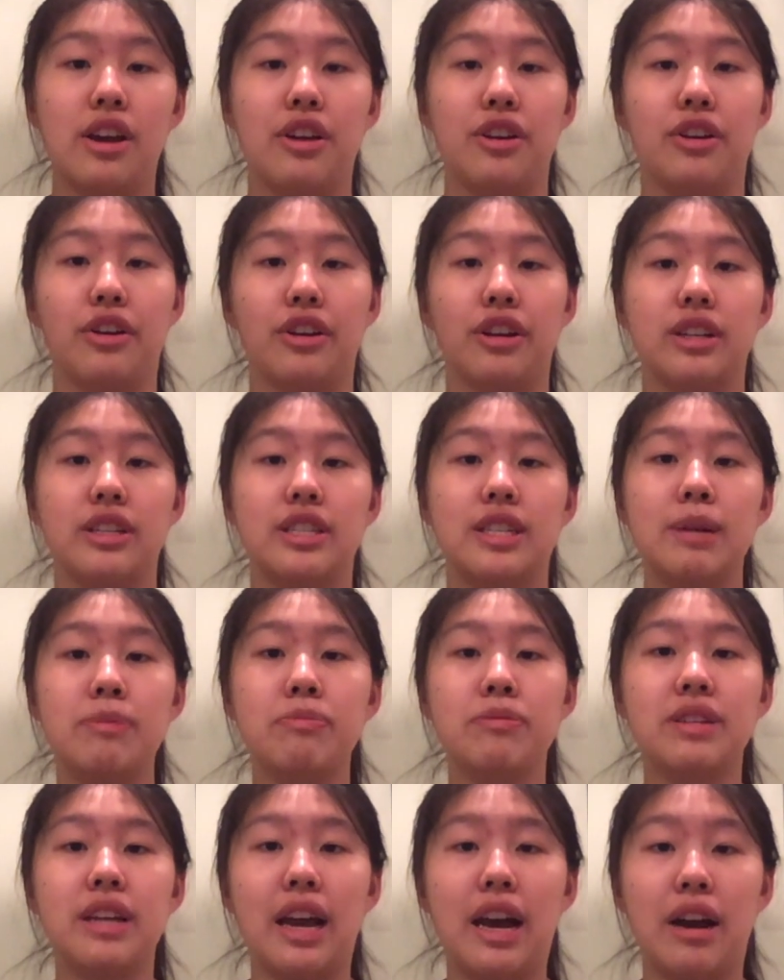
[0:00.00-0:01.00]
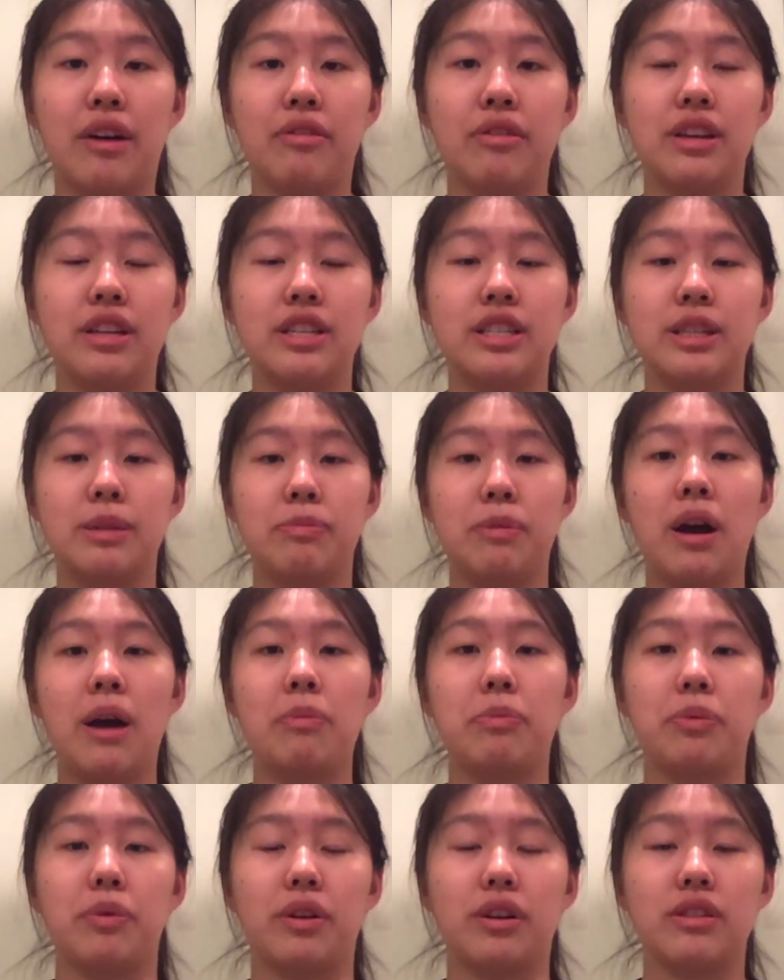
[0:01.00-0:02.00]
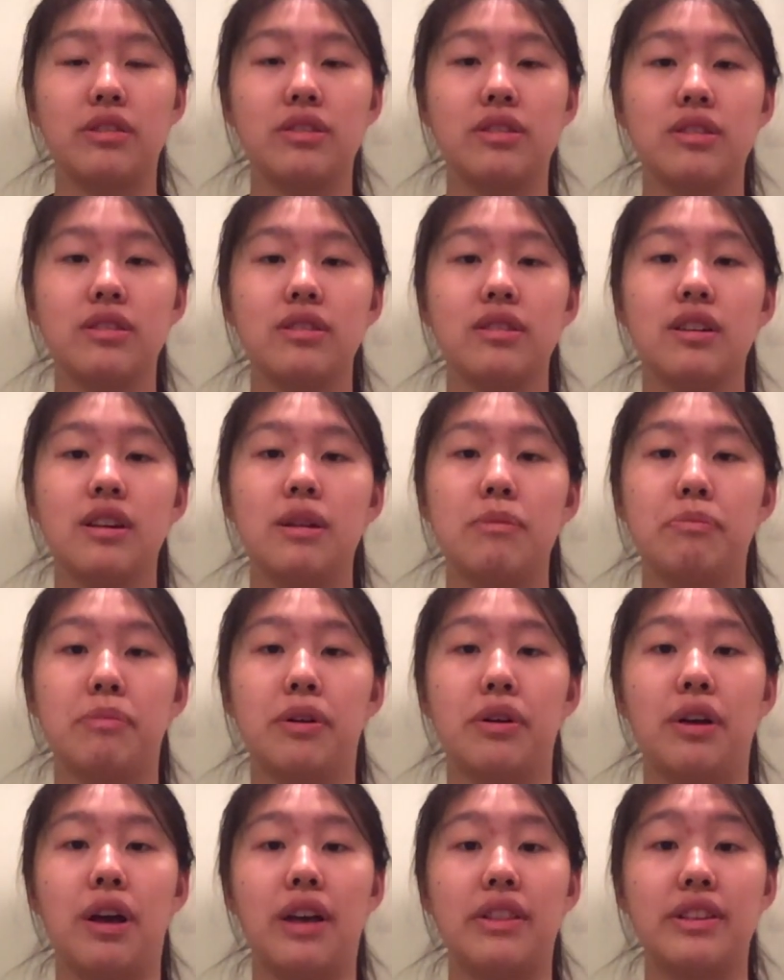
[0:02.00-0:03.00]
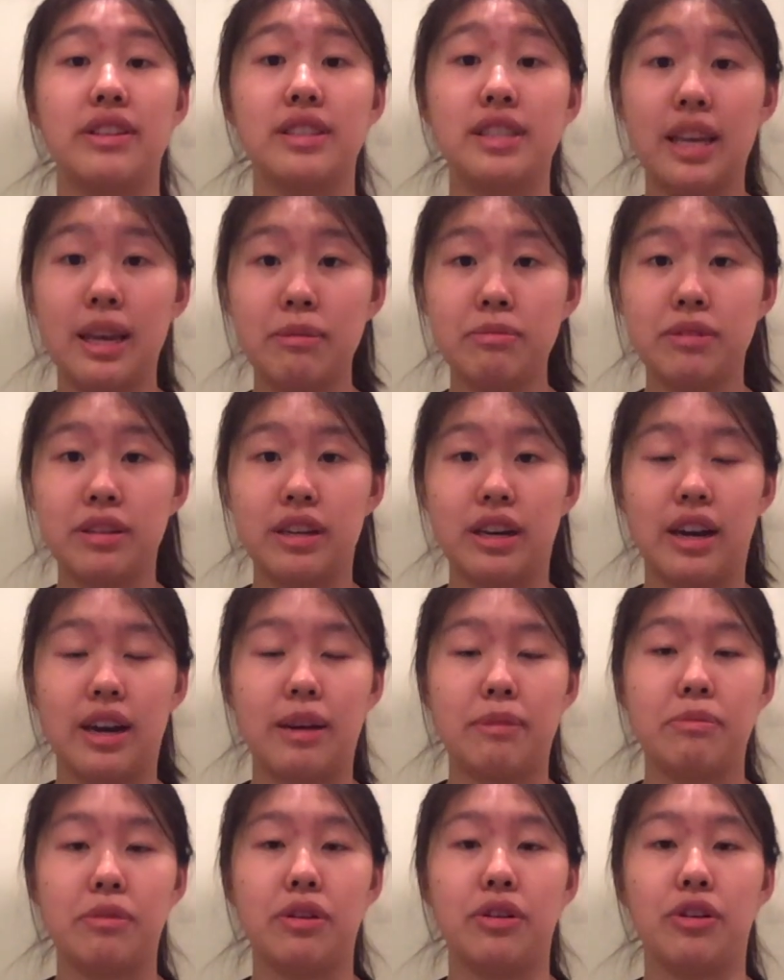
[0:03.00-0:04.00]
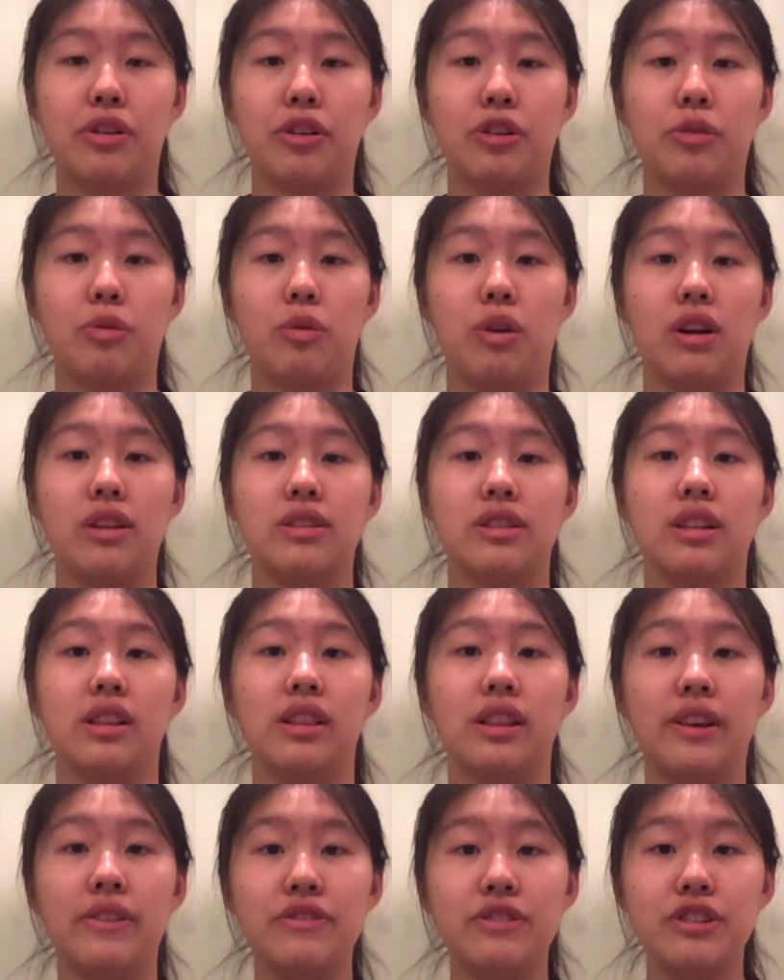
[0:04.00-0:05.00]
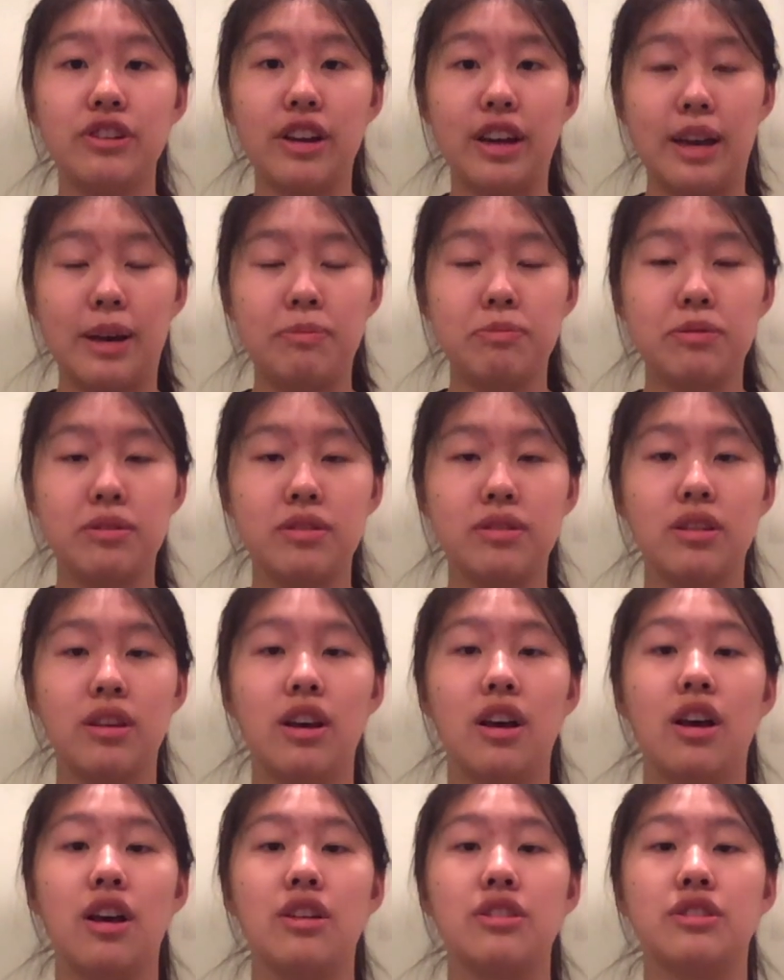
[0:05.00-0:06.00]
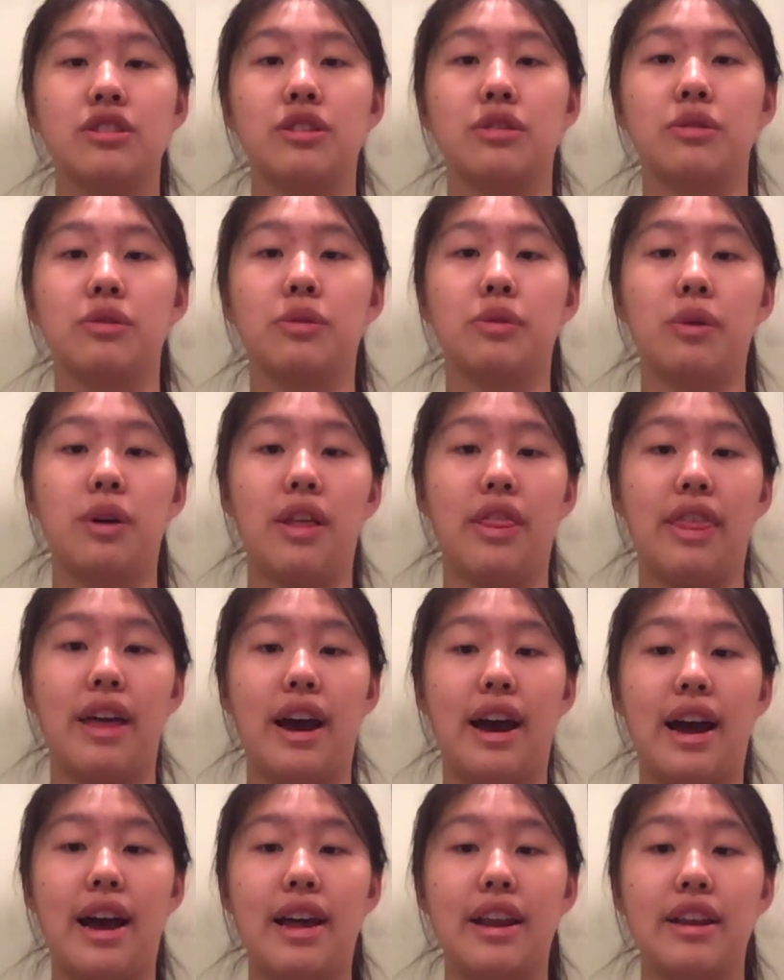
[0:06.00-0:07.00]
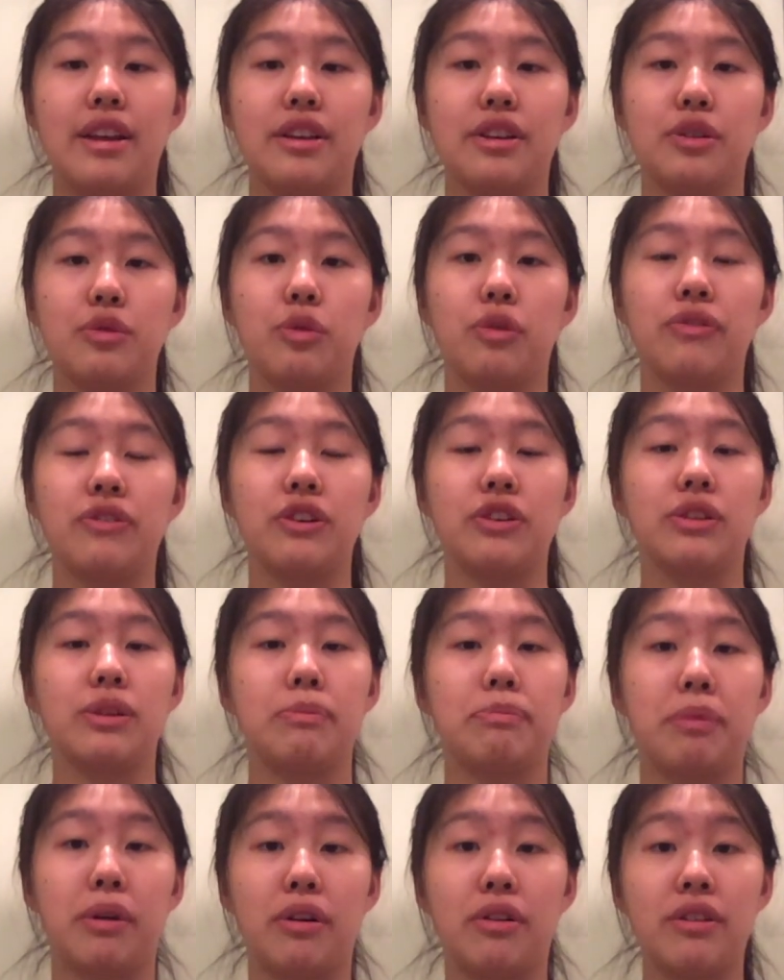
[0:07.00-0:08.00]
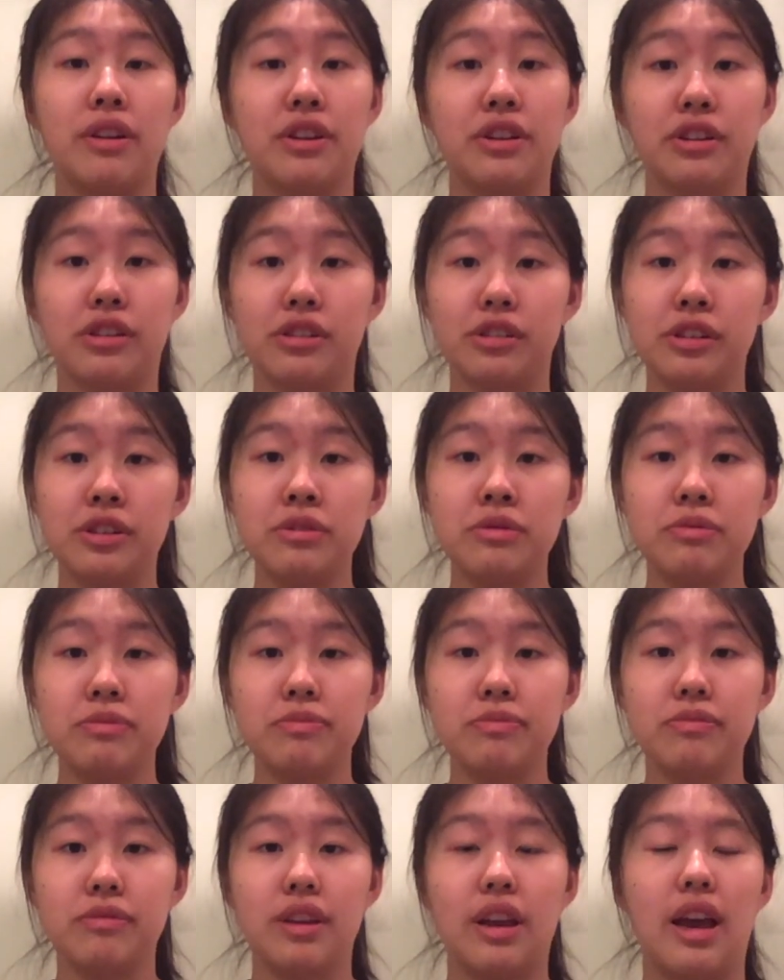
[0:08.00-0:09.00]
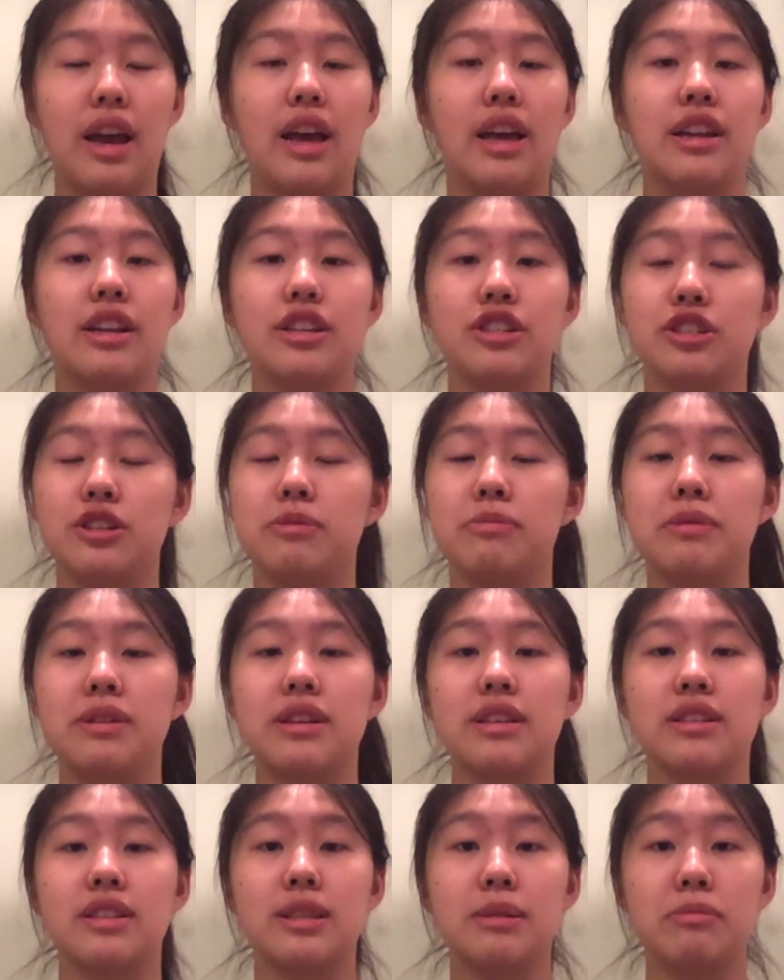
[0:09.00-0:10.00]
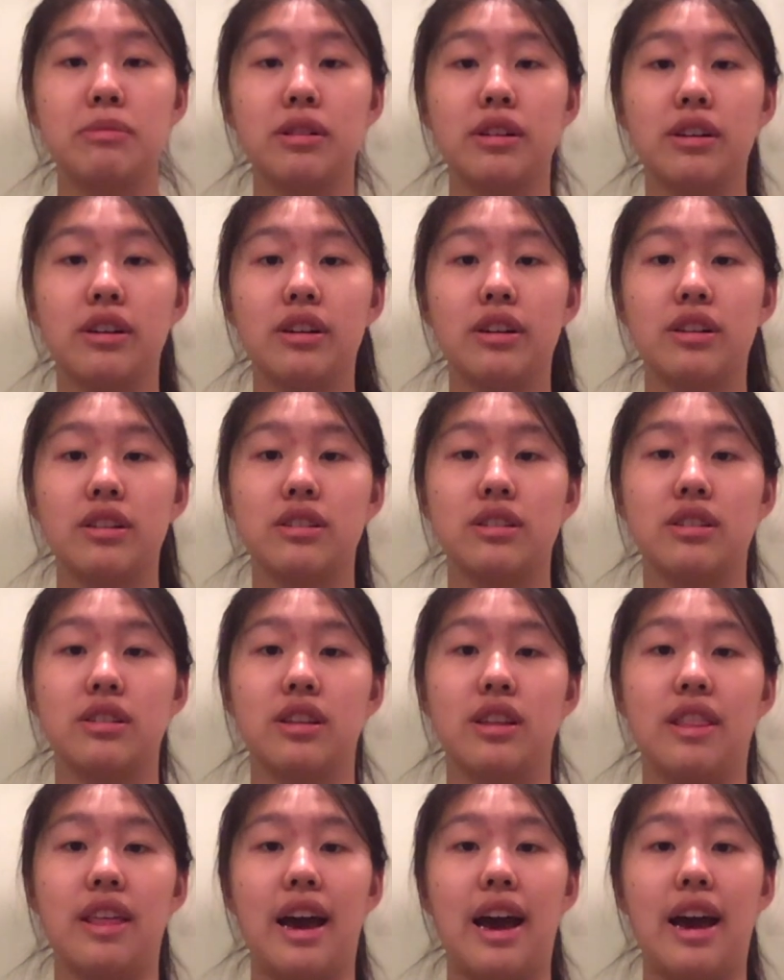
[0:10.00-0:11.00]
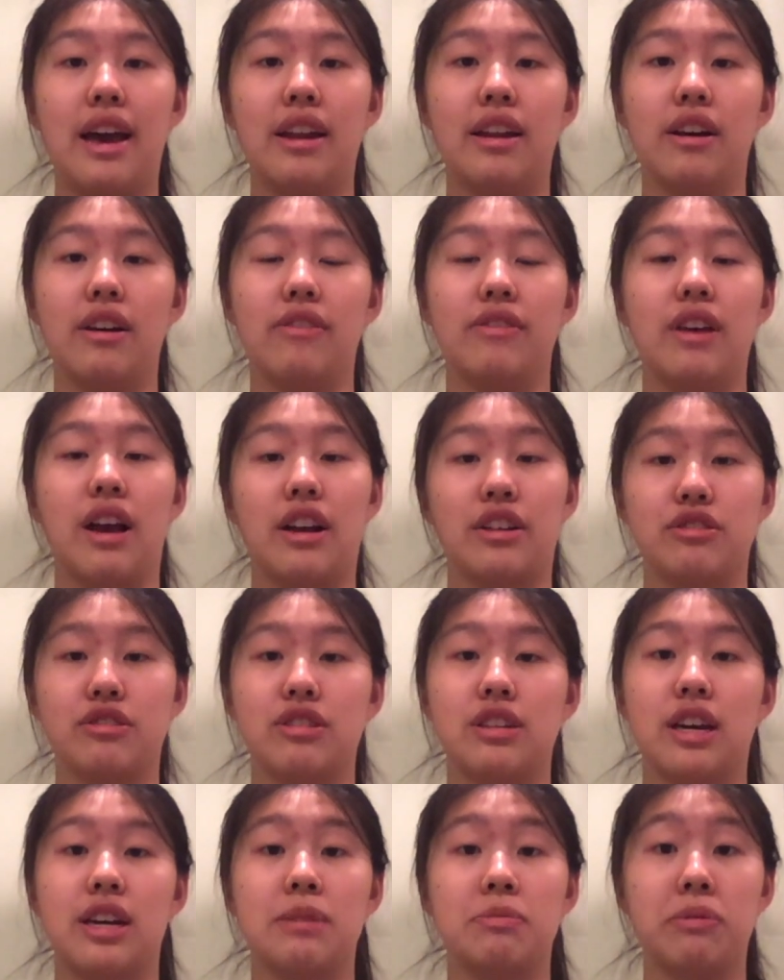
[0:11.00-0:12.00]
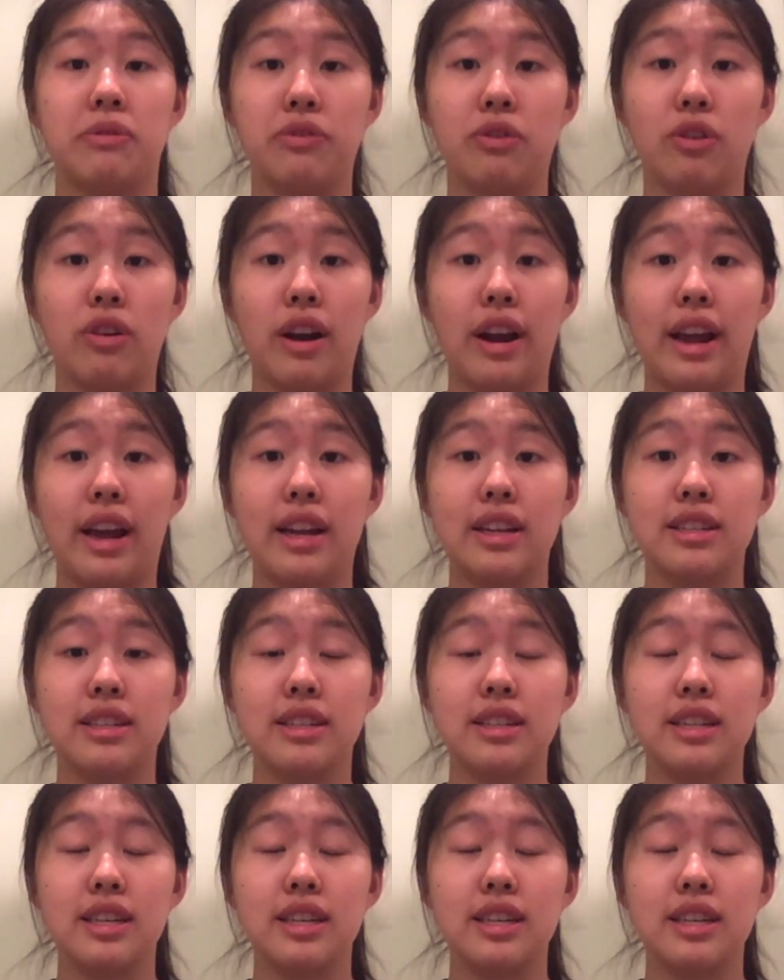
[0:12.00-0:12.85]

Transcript: You're going to dip down and dip upwards. But at the same time, you're going to want to lift your hips so that you will feel the burn in your glute, and it should be similar to that of the exercise beforehand.